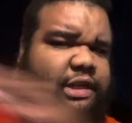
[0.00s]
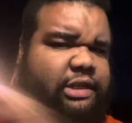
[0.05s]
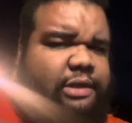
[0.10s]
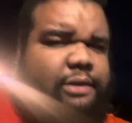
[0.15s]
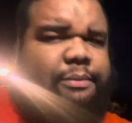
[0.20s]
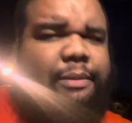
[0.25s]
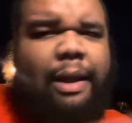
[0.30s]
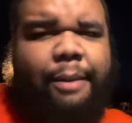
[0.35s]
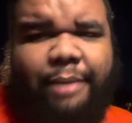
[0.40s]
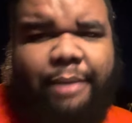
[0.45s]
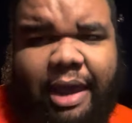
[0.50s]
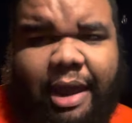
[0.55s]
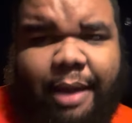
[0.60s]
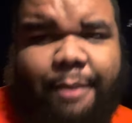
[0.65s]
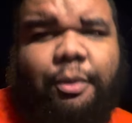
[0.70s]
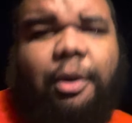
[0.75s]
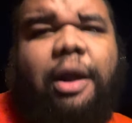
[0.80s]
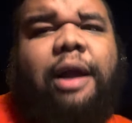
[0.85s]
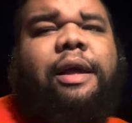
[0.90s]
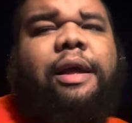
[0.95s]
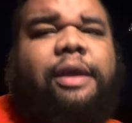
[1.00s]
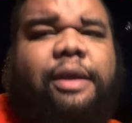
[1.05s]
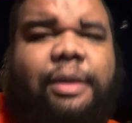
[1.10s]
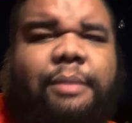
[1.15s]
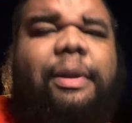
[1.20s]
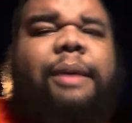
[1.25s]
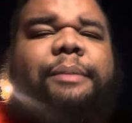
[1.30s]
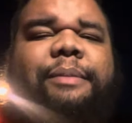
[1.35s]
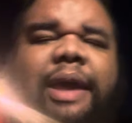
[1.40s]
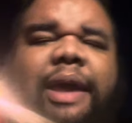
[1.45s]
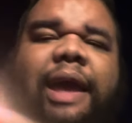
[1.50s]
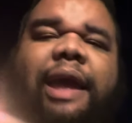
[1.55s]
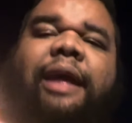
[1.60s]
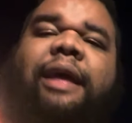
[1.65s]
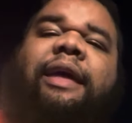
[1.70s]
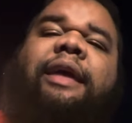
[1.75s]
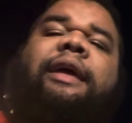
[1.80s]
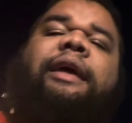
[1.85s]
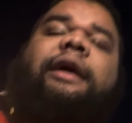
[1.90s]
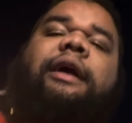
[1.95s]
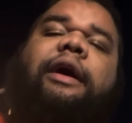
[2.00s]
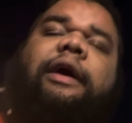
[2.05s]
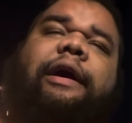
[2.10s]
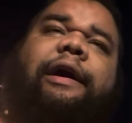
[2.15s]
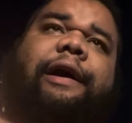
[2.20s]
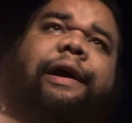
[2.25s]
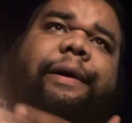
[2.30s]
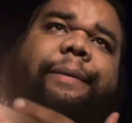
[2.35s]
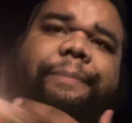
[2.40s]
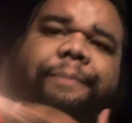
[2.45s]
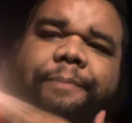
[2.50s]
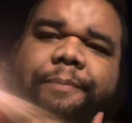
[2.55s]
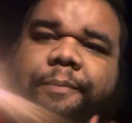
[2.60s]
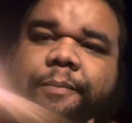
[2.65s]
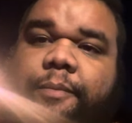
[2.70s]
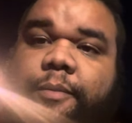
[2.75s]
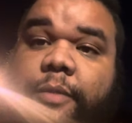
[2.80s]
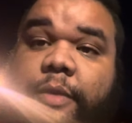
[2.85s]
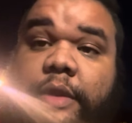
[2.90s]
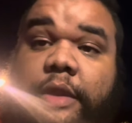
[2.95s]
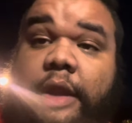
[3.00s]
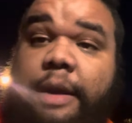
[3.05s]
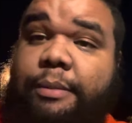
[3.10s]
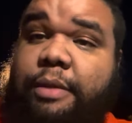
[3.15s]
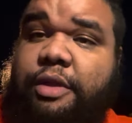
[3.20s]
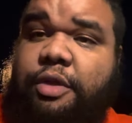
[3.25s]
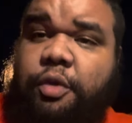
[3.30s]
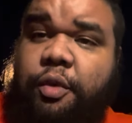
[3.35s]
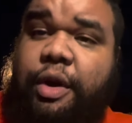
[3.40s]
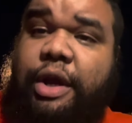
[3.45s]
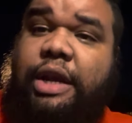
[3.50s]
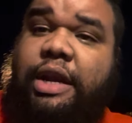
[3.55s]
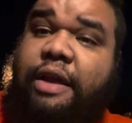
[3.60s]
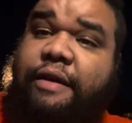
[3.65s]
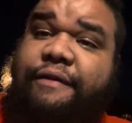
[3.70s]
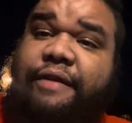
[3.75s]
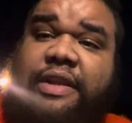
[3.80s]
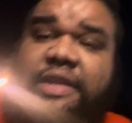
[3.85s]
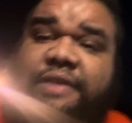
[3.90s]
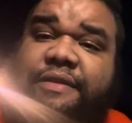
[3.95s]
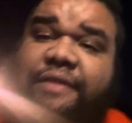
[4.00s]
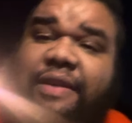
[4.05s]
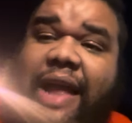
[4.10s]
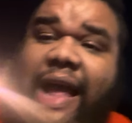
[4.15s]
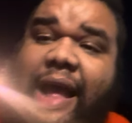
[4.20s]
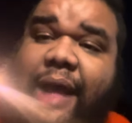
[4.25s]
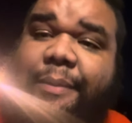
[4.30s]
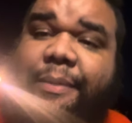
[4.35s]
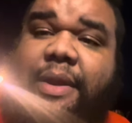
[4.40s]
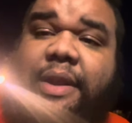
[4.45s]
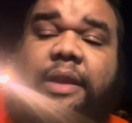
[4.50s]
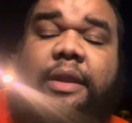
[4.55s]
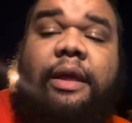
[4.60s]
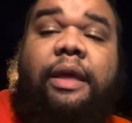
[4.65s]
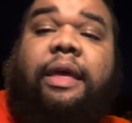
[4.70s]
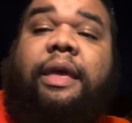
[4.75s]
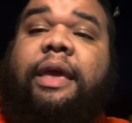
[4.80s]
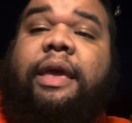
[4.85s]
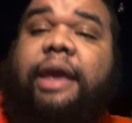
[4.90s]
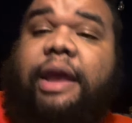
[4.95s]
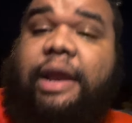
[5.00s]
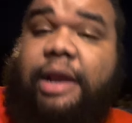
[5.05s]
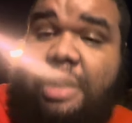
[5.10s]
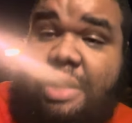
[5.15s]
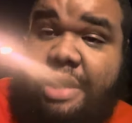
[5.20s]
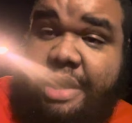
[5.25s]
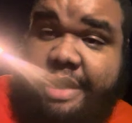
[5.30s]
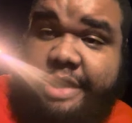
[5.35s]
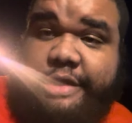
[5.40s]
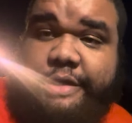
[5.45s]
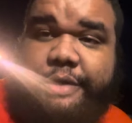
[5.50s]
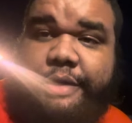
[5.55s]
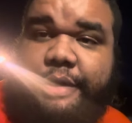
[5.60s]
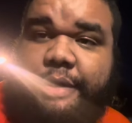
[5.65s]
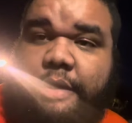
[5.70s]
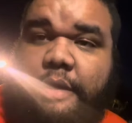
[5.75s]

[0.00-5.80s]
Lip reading: My bad, bro. Number 3 defensive lineman in the country.